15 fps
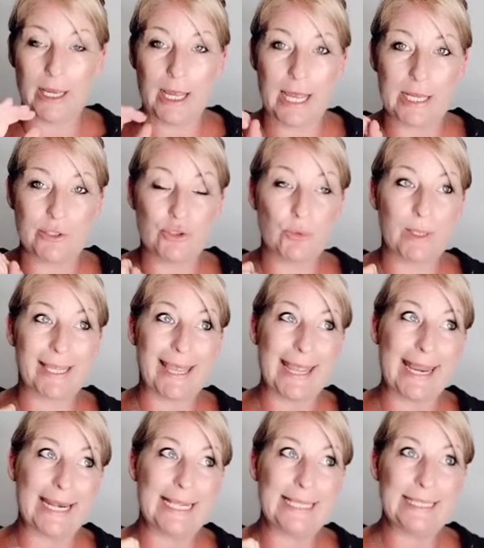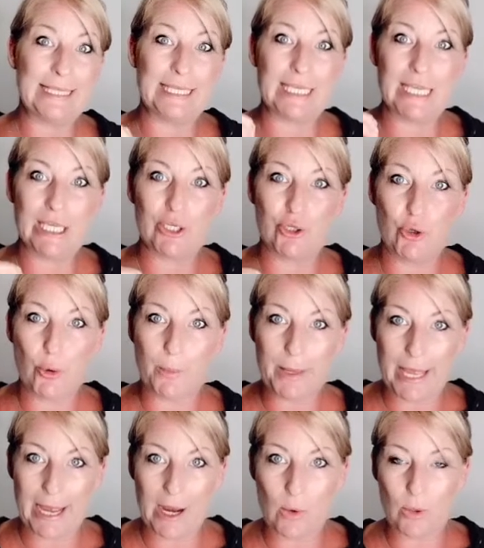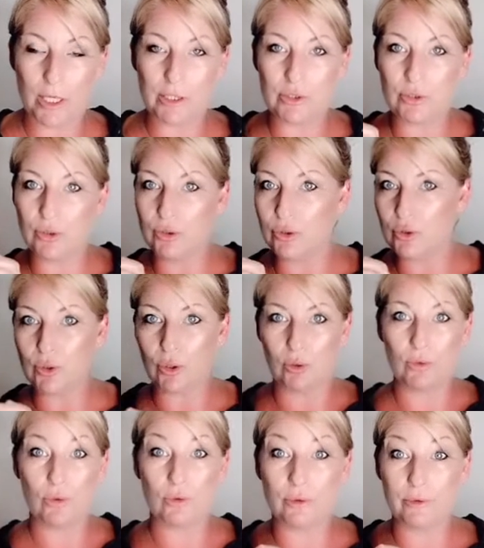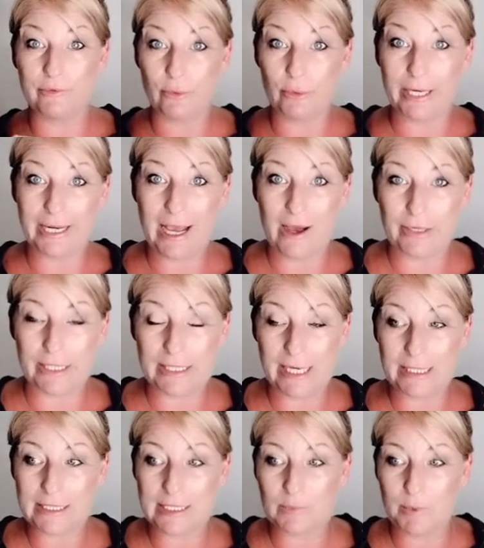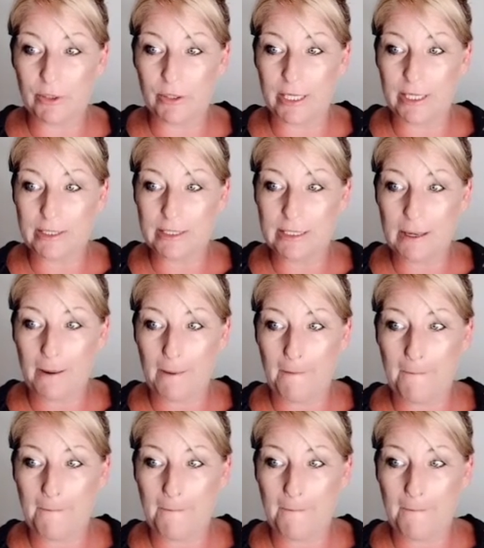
and doing anything in your power to control or avoid having that experience.